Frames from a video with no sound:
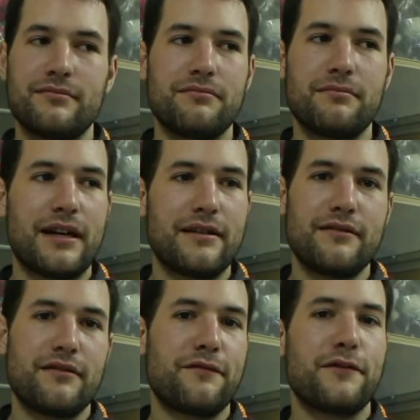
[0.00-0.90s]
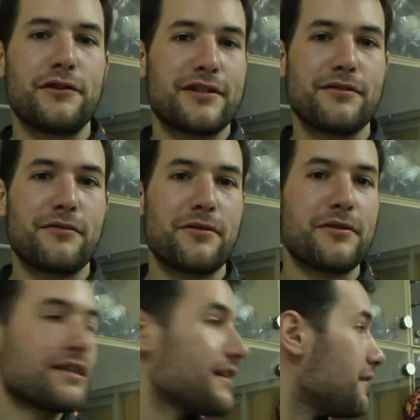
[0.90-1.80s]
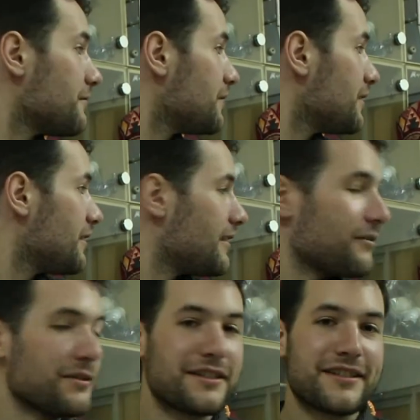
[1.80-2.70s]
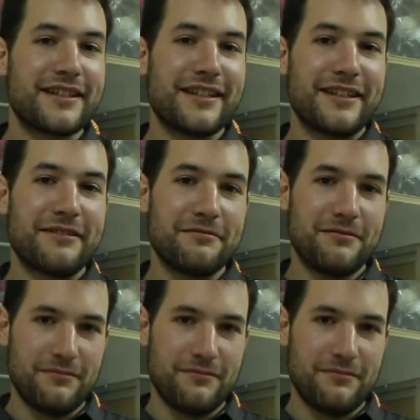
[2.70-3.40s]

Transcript: about 4 to 13, which, uh,